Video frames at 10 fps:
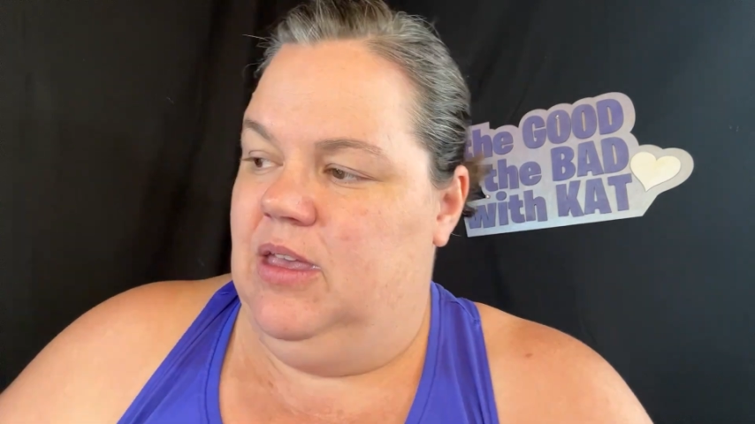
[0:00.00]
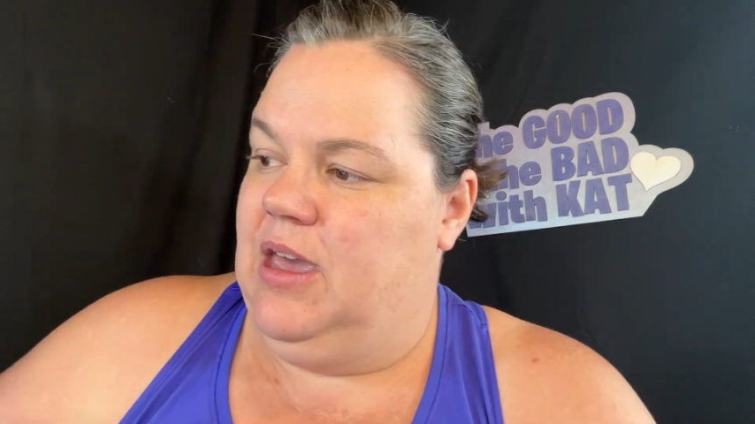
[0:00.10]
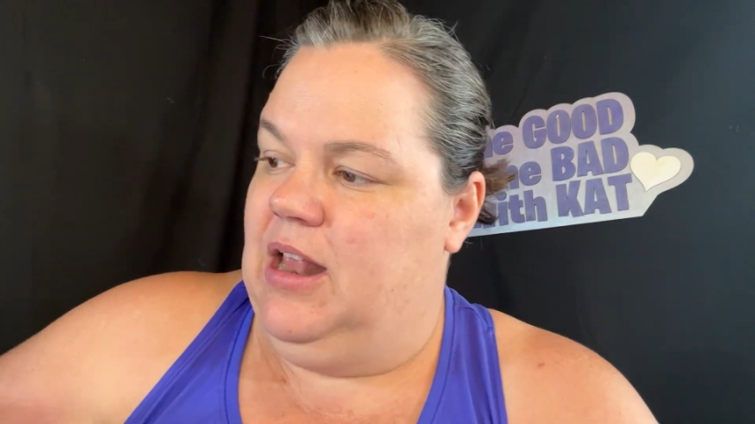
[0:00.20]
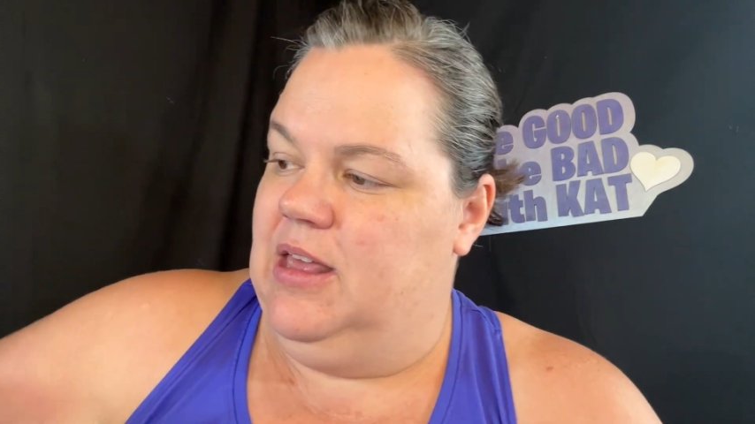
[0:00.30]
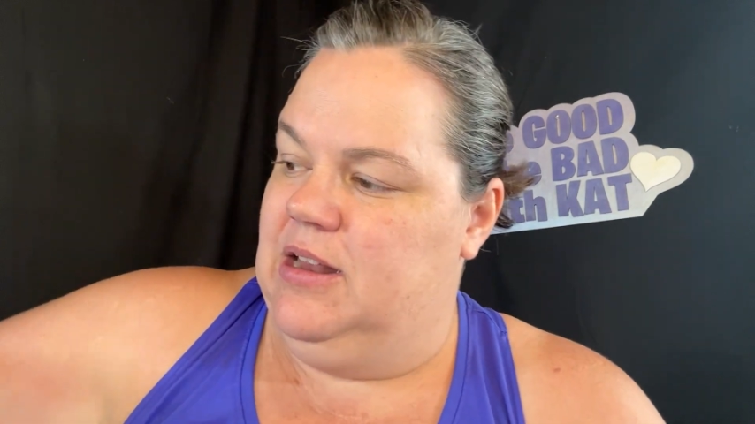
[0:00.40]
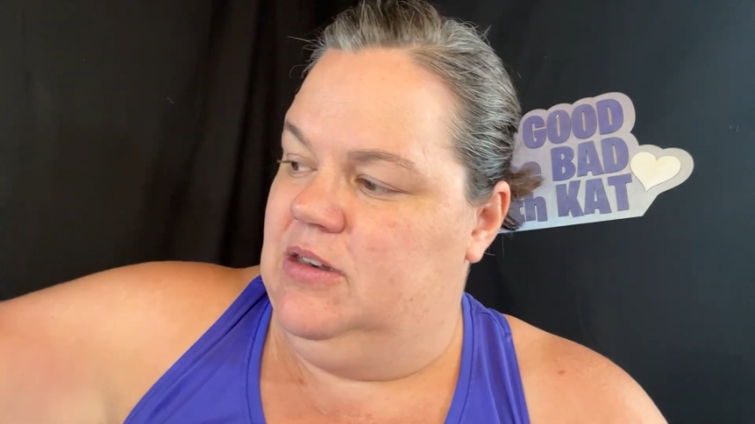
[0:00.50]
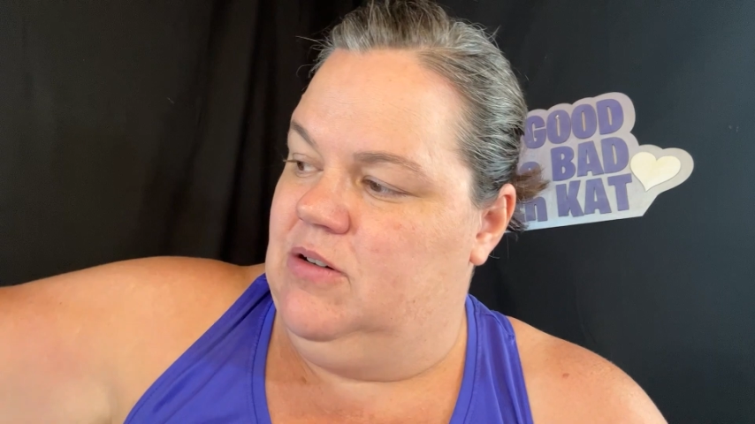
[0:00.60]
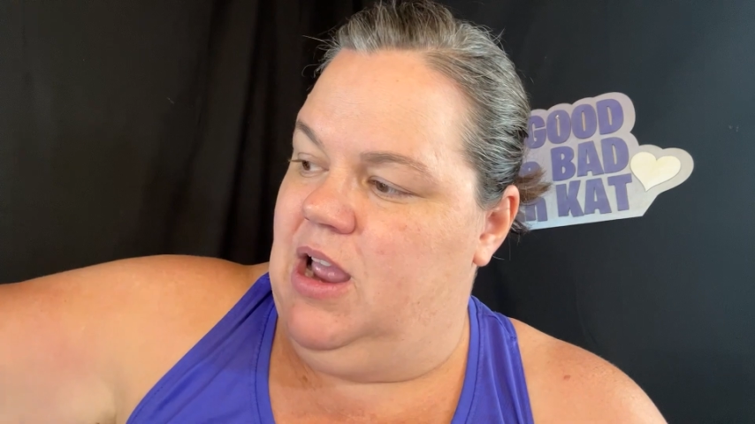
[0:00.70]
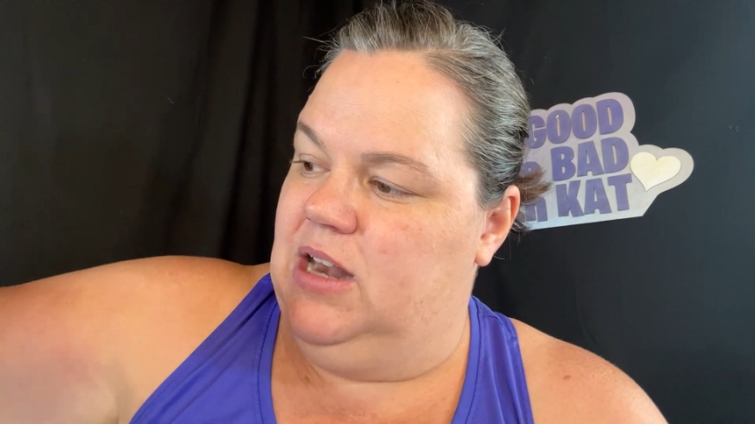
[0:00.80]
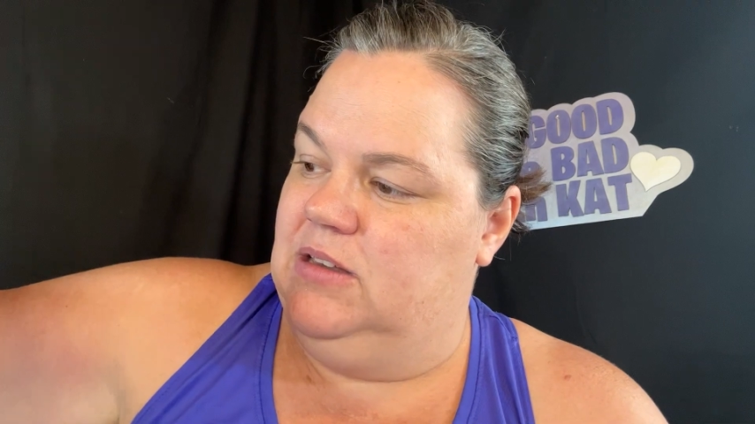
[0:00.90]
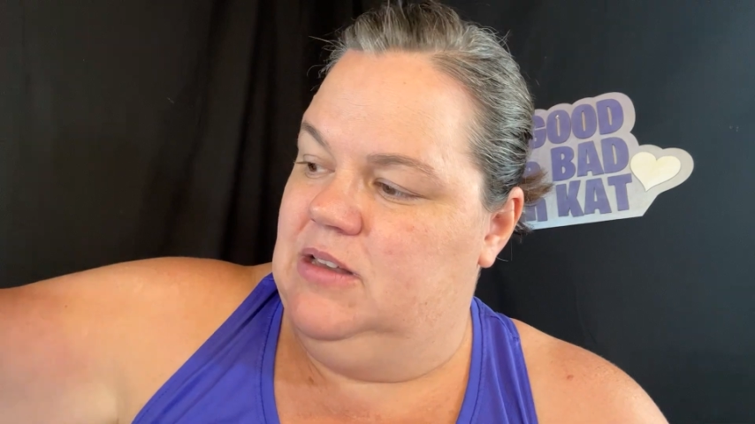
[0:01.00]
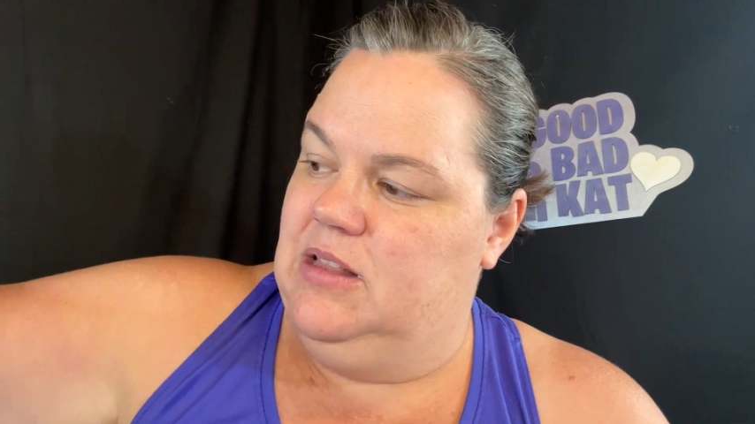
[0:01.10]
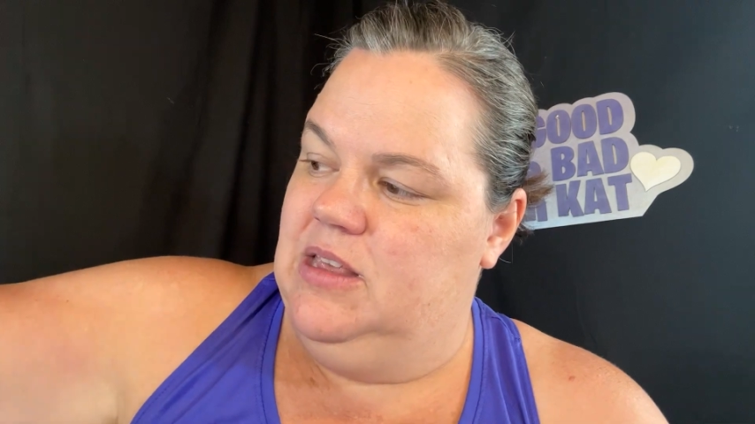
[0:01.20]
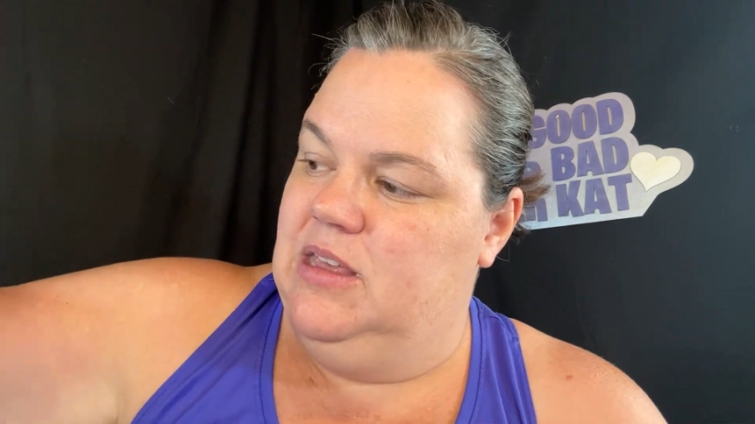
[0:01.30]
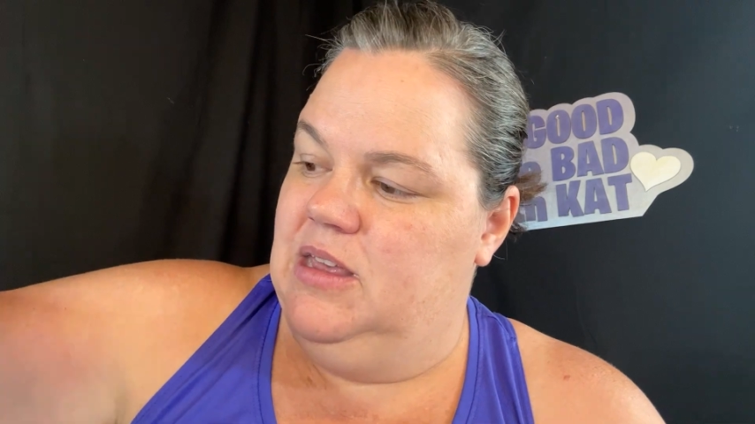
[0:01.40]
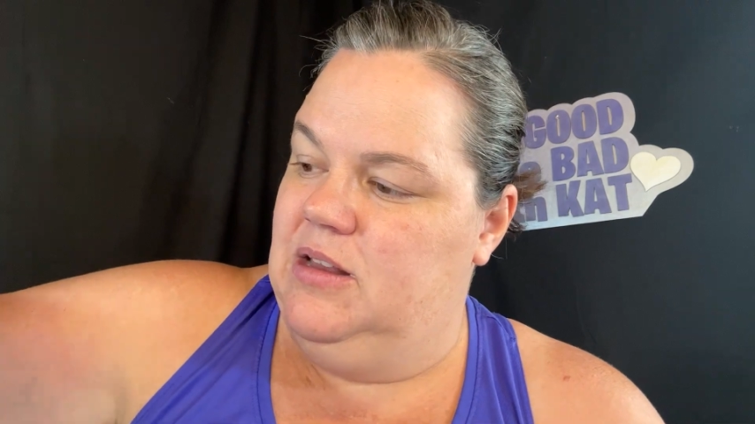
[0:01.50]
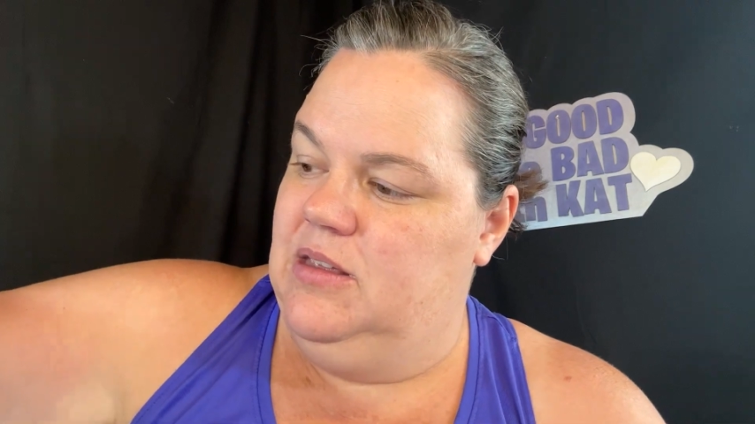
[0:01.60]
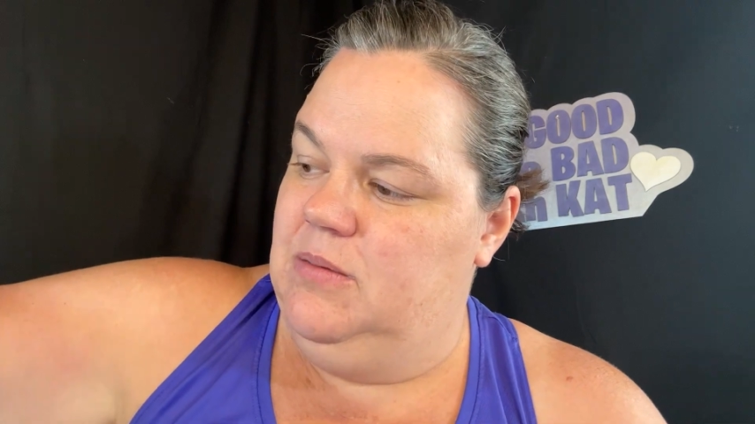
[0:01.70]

Gotta let it dry just a little